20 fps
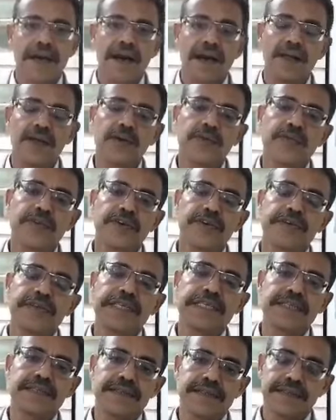Hello
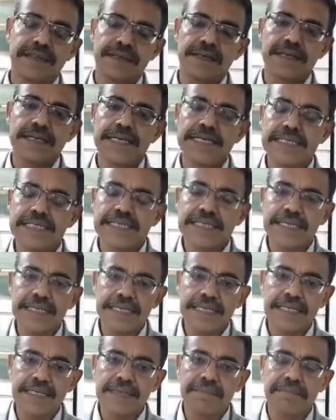viewers,
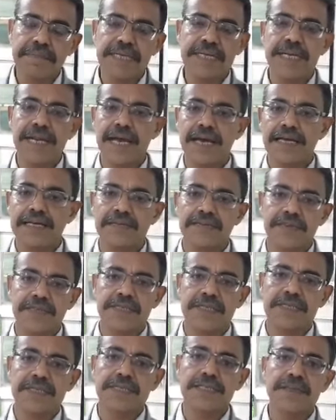yesterday midnight was a
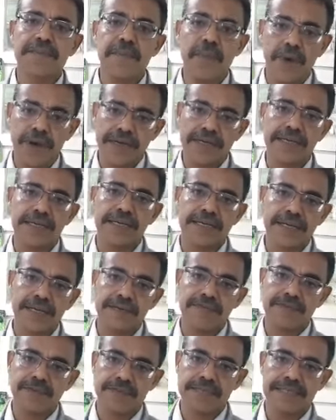disappointing day
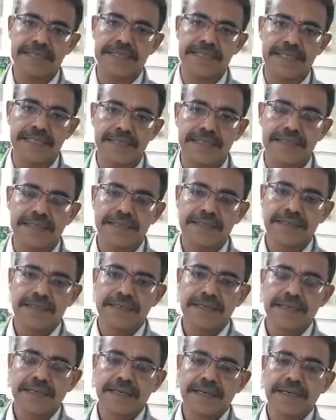for India.
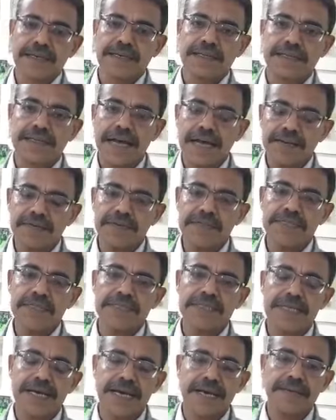That was the
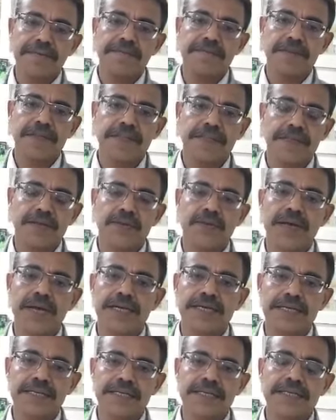time when the
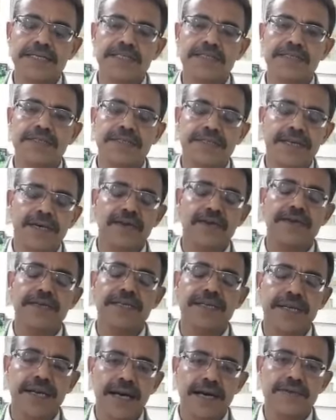United Nations
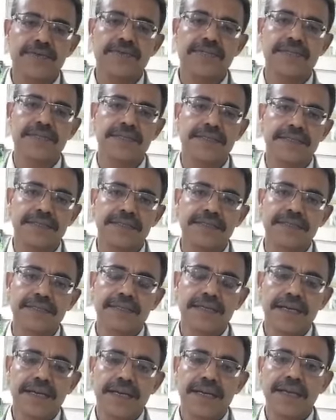Security Council
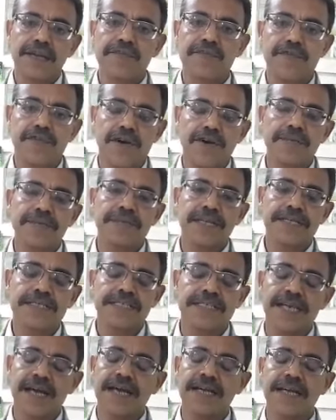informed that
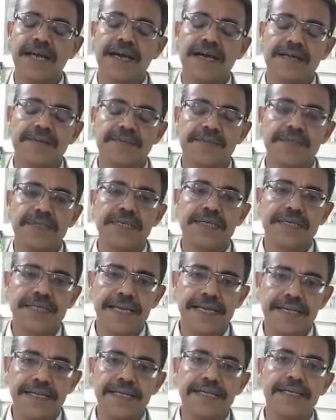China had put a
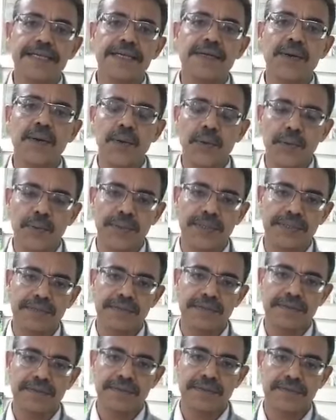technical hold
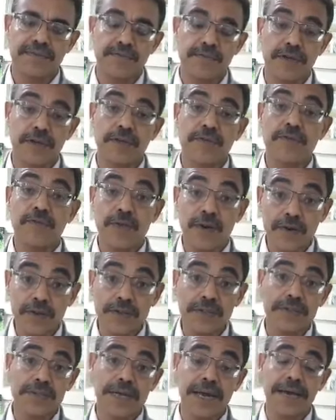for the
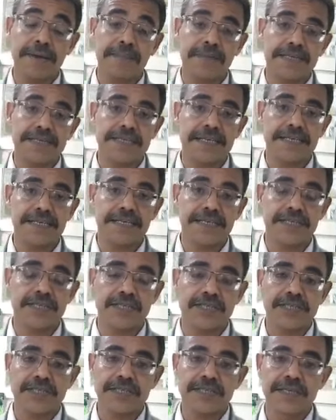fourth time in
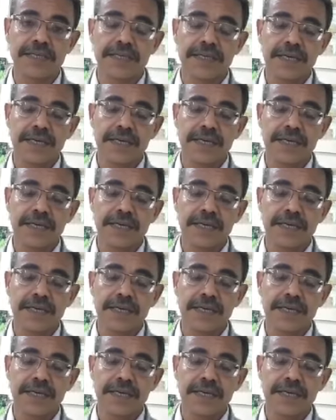succession